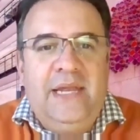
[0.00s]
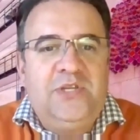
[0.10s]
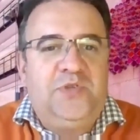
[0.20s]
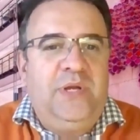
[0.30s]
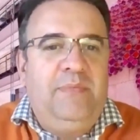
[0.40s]

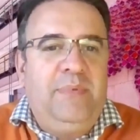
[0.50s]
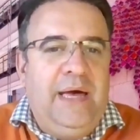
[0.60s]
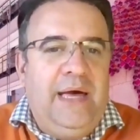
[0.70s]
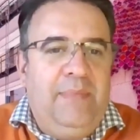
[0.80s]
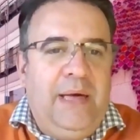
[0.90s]
industry
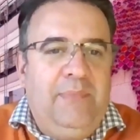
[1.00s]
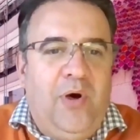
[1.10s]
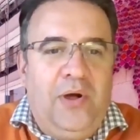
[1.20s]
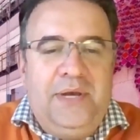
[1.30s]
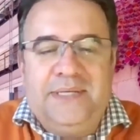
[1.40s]
uh, uh,
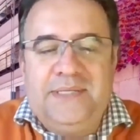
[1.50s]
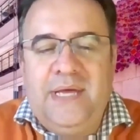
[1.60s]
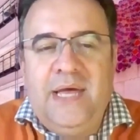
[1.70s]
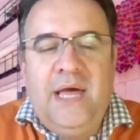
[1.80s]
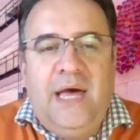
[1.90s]

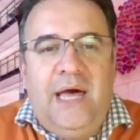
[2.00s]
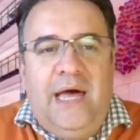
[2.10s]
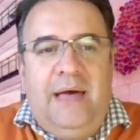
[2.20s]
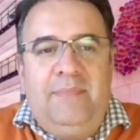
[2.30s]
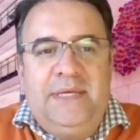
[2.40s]
partners
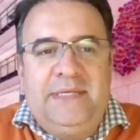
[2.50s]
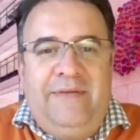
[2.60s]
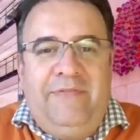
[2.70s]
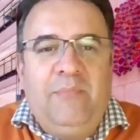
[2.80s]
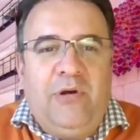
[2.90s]
um, the South
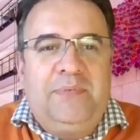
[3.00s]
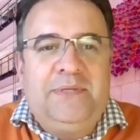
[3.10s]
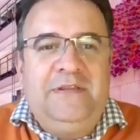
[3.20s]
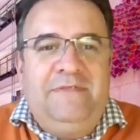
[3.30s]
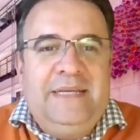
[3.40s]
African
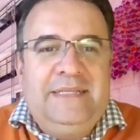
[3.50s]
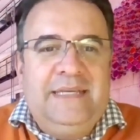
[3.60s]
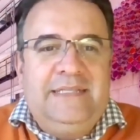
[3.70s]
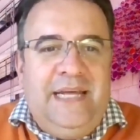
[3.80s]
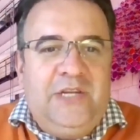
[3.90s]
Property
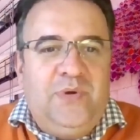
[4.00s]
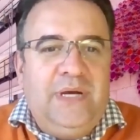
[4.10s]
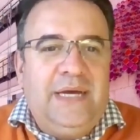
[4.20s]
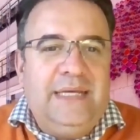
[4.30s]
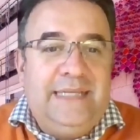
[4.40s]
Investors
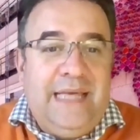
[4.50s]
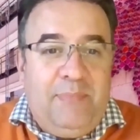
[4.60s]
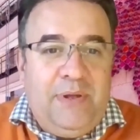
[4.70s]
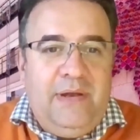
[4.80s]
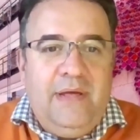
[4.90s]
Network, uh,
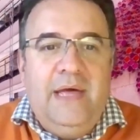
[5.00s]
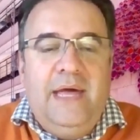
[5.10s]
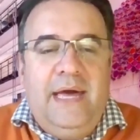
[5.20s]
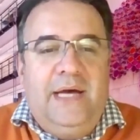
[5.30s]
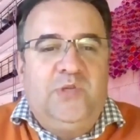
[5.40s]

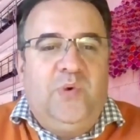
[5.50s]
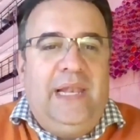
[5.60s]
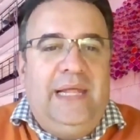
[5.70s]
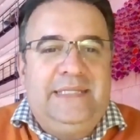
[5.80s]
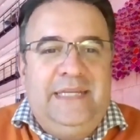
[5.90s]
as
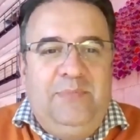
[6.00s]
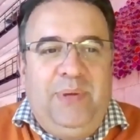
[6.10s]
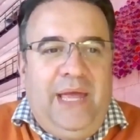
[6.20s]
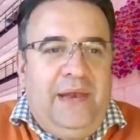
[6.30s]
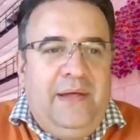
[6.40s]
well as
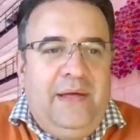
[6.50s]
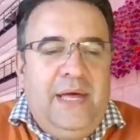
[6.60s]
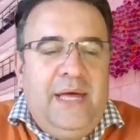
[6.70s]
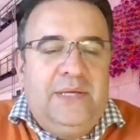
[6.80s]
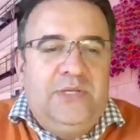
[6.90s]
TPN.
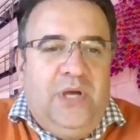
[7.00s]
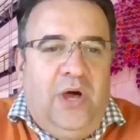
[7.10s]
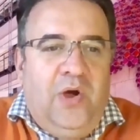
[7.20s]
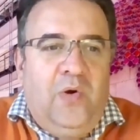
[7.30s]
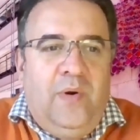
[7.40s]

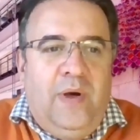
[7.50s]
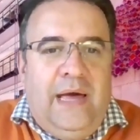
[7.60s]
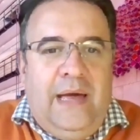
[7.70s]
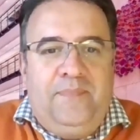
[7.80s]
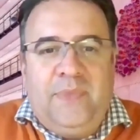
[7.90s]
So
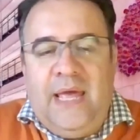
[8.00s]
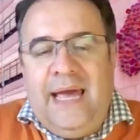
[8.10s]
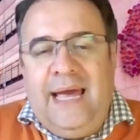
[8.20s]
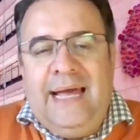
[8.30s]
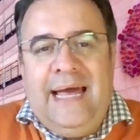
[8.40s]
um, a,
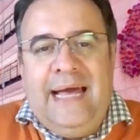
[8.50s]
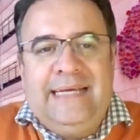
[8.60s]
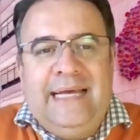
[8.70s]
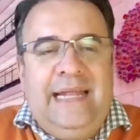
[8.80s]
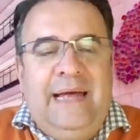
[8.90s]

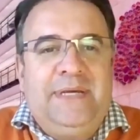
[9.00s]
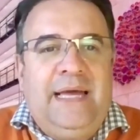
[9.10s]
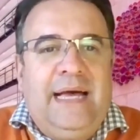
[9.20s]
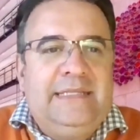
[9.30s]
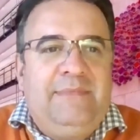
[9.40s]
a, as an Absa
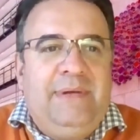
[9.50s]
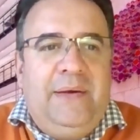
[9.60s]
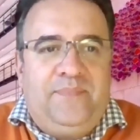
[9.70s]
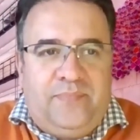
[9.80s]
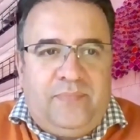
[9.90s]
customer,